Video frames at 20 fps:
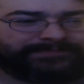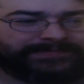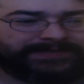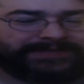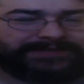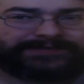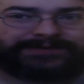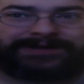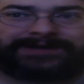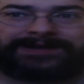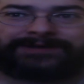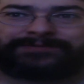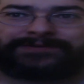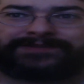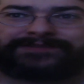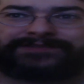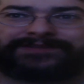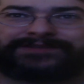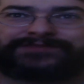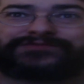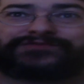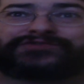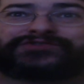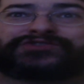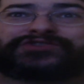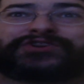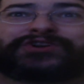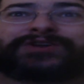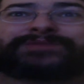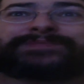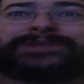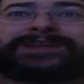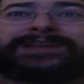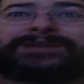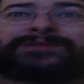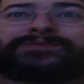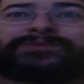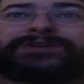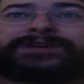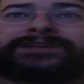So I was in
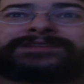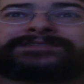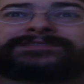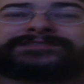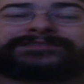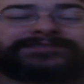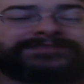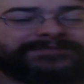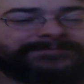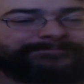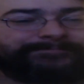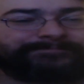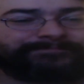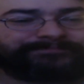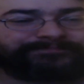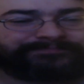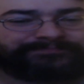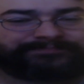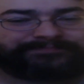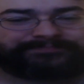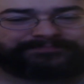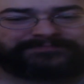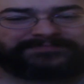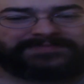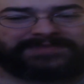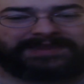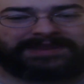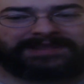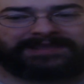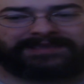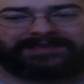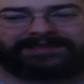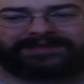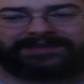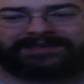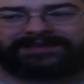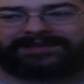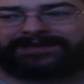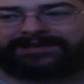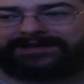Germany once
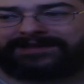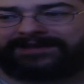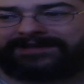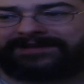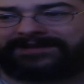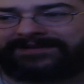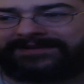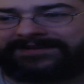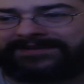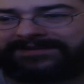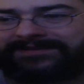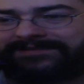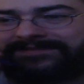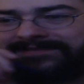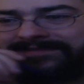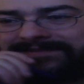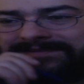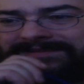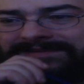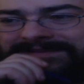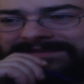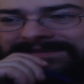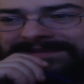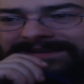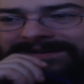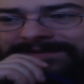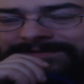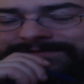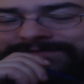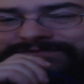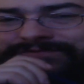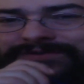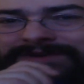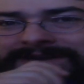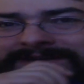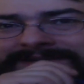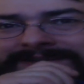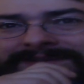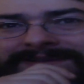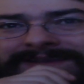and I was
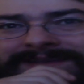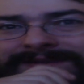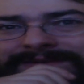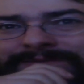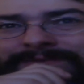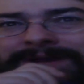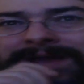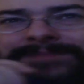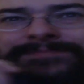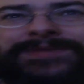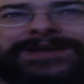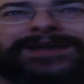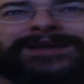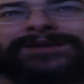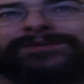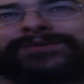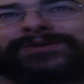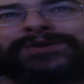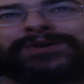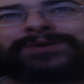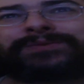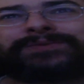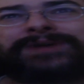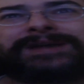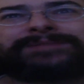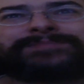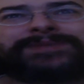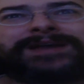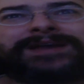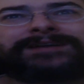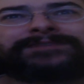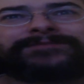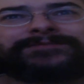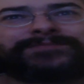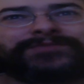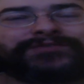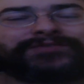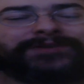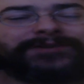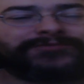drunk getting a ride back. We got a ride back from
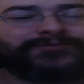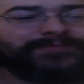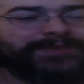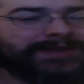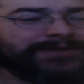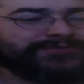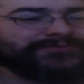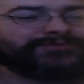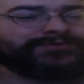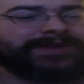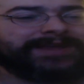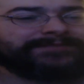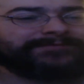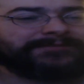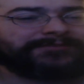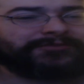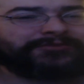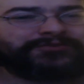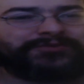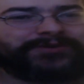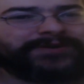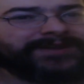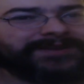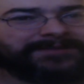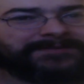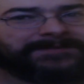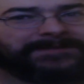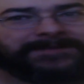the sergeant major who gave us a coin.